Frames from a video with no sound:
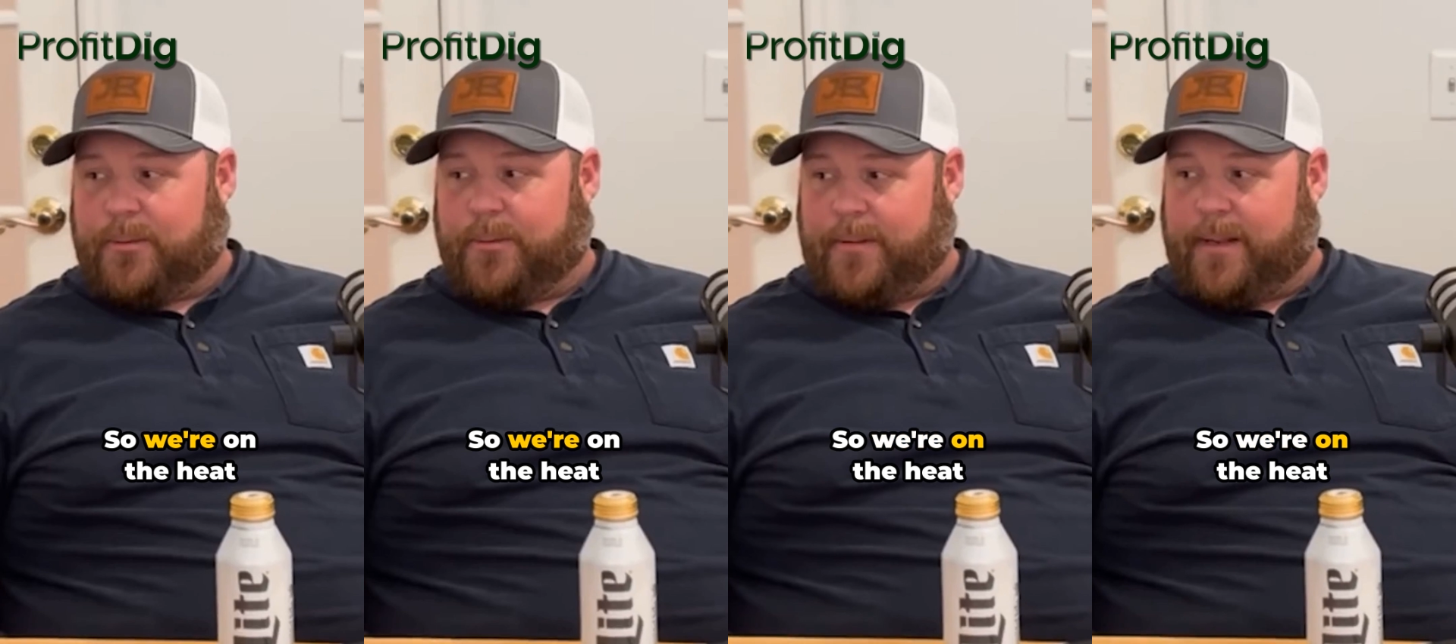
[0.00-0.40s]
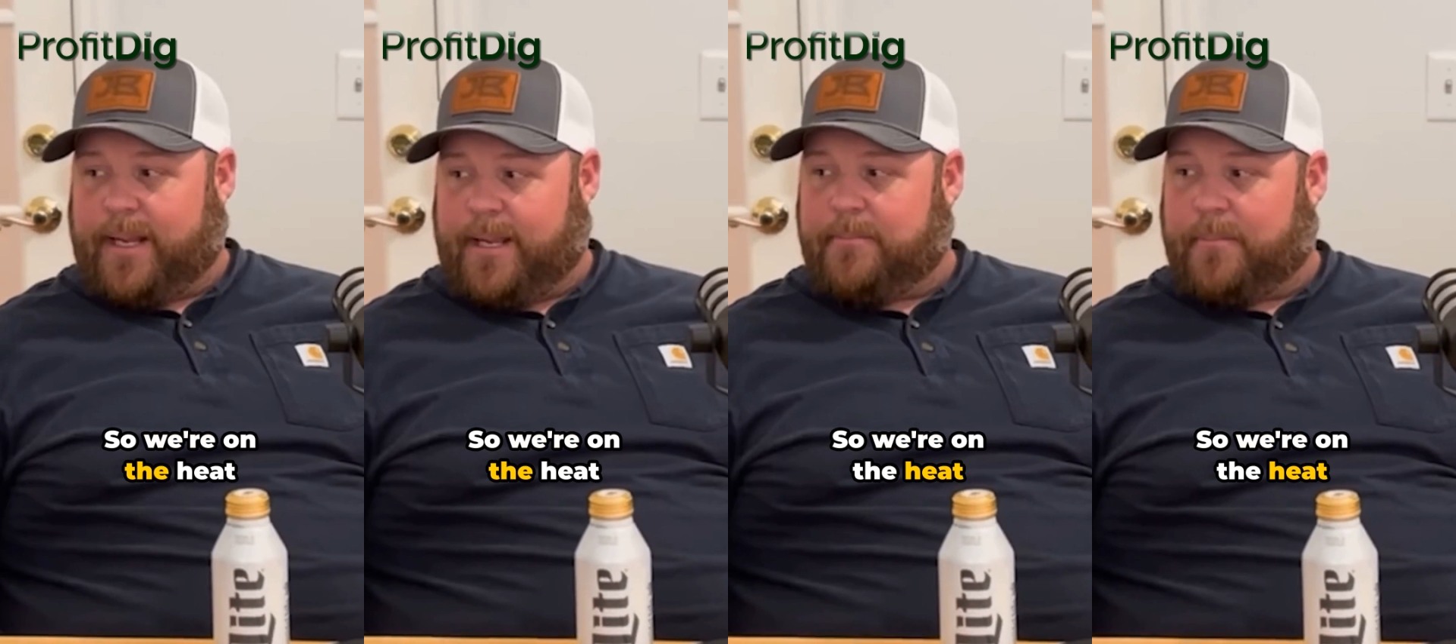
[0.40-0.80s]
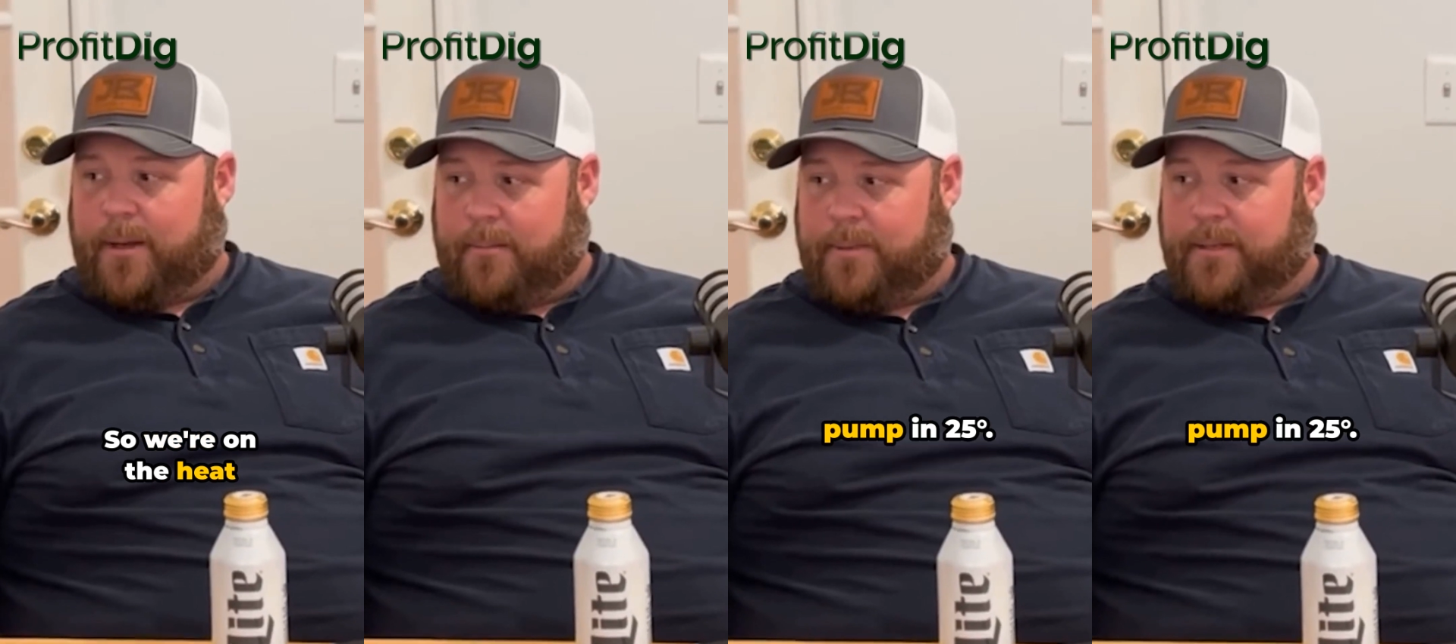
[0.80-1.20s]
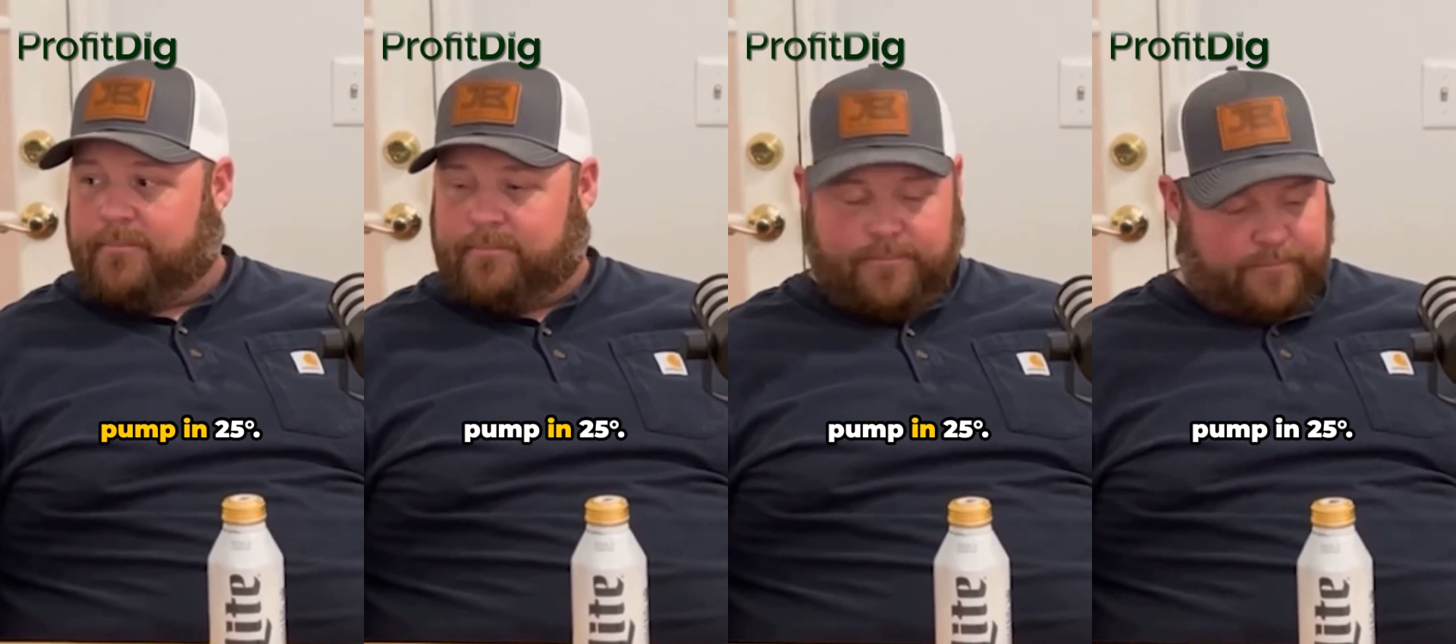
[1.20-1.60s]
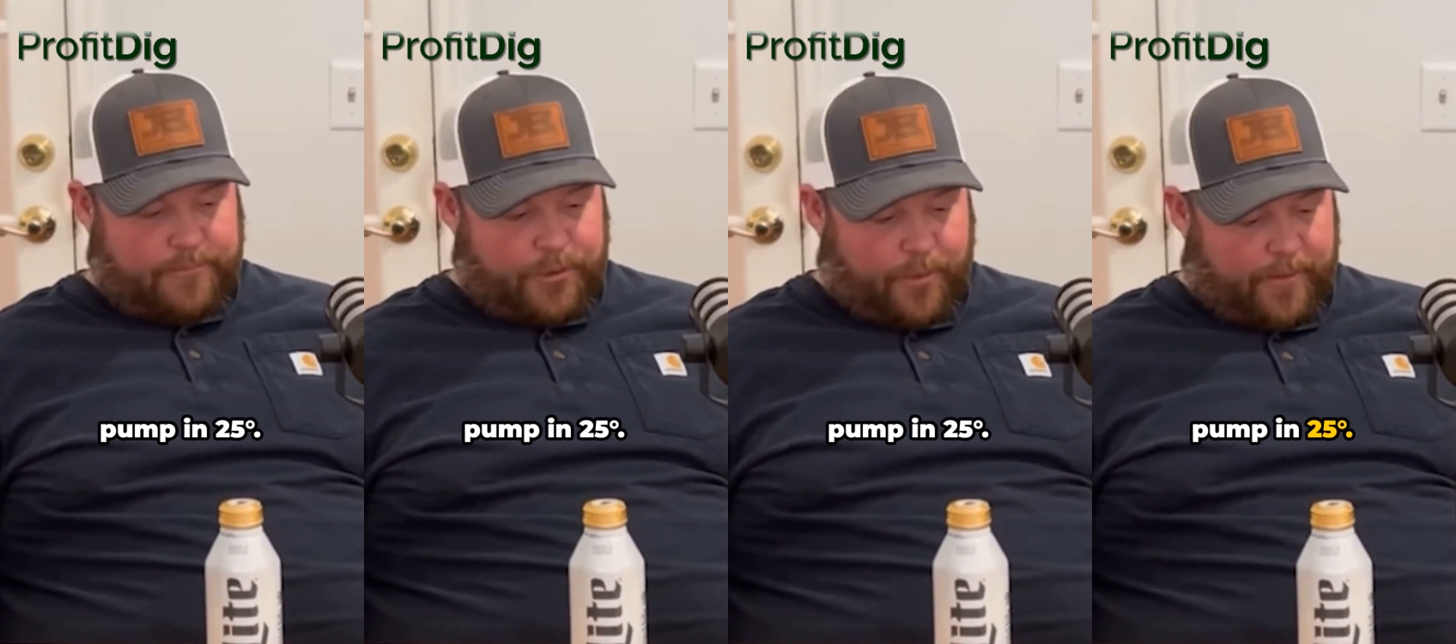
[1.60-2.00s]
So it'll run that heat pump and
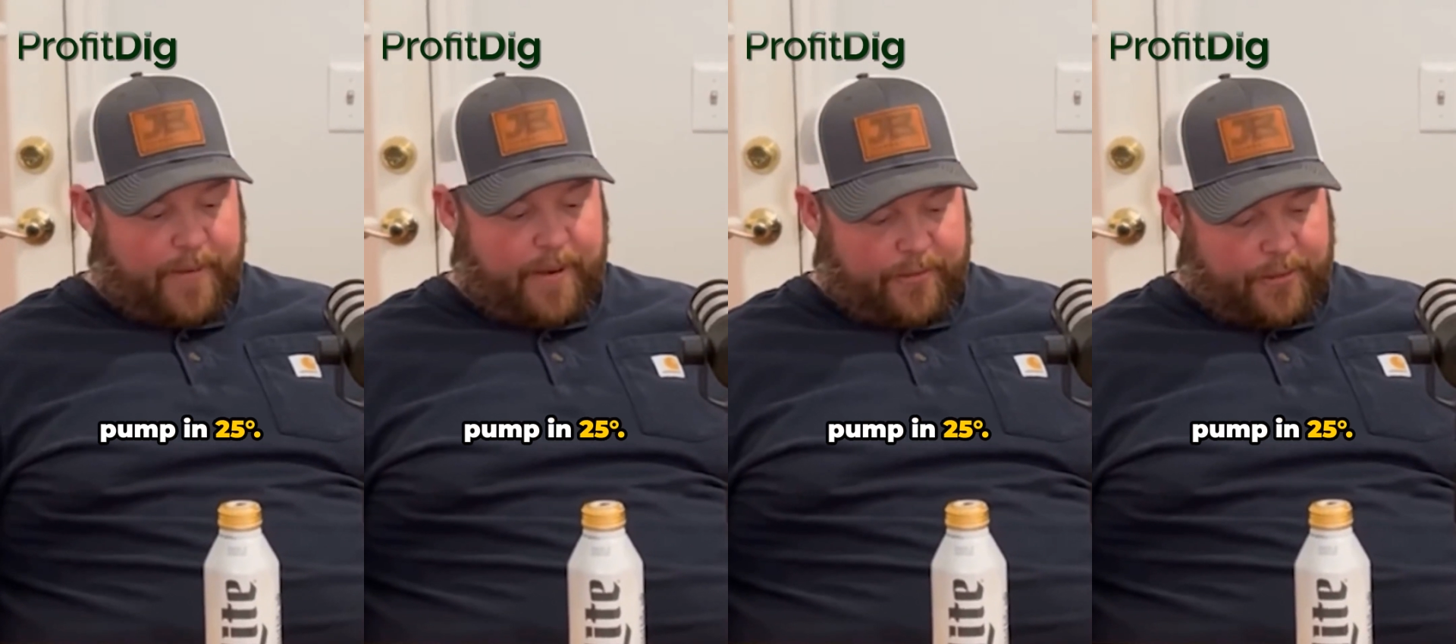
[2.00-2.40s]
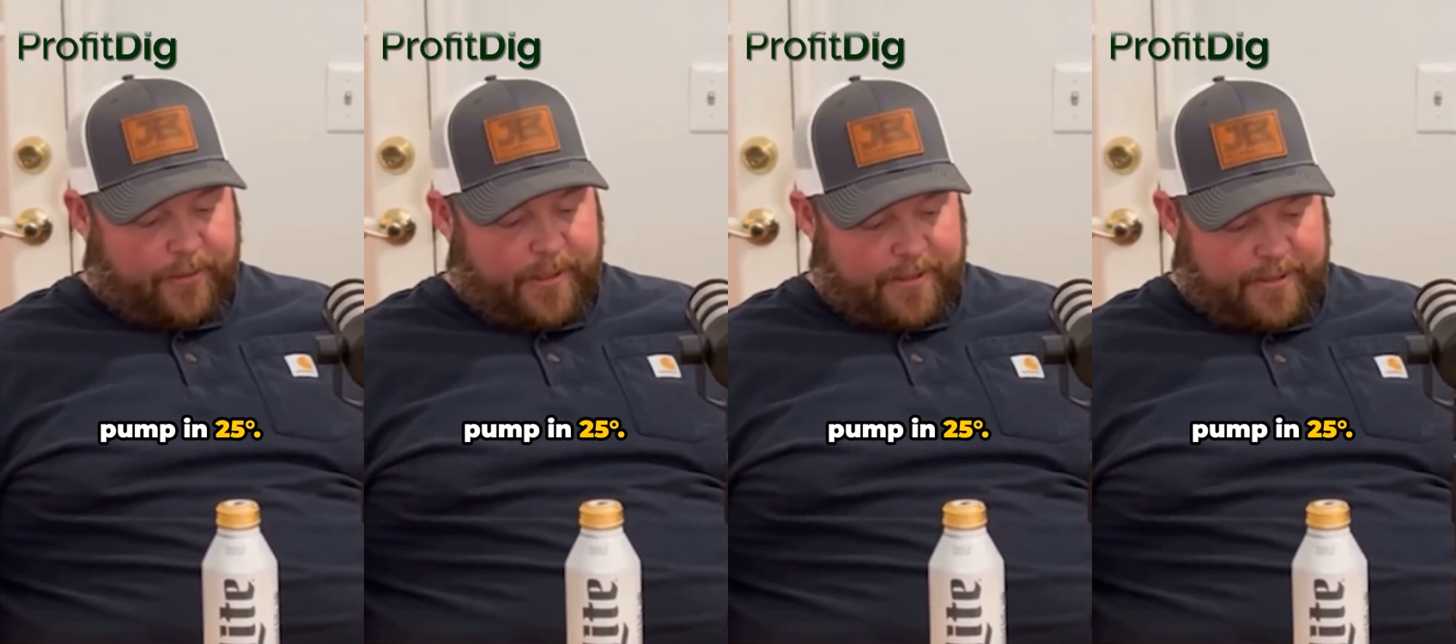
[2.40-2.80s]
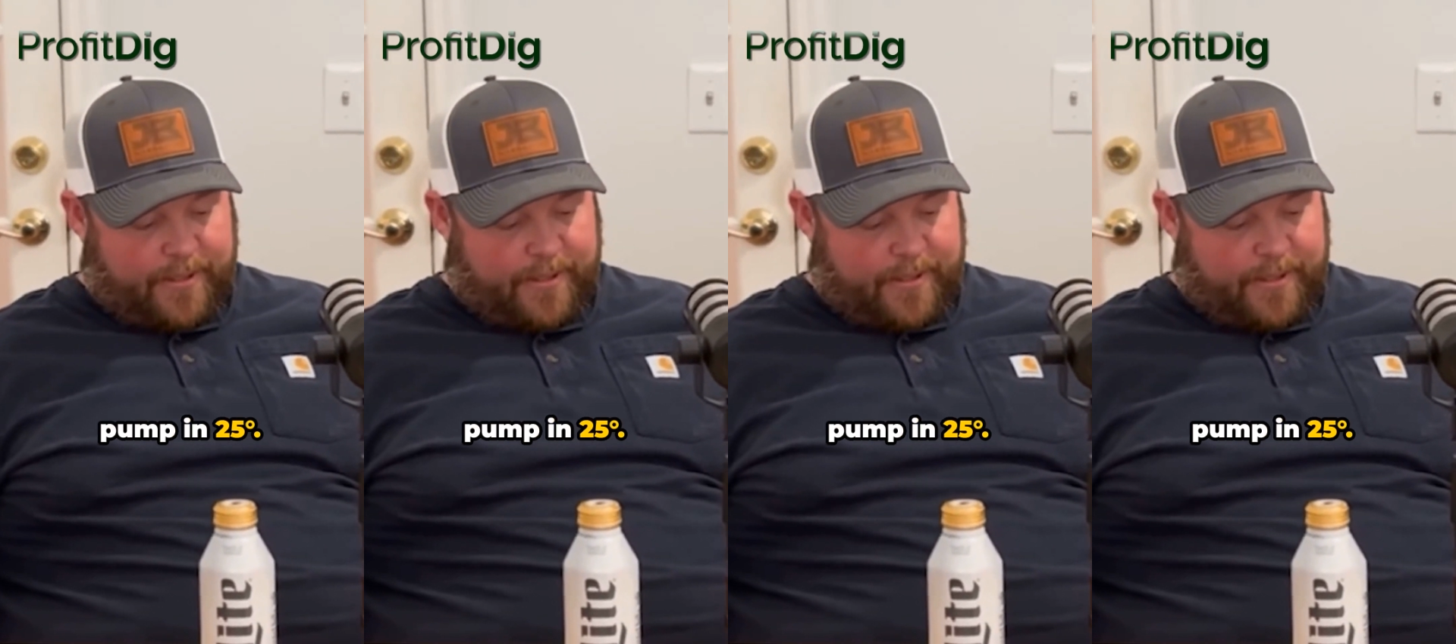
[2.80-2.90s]
25 degrees,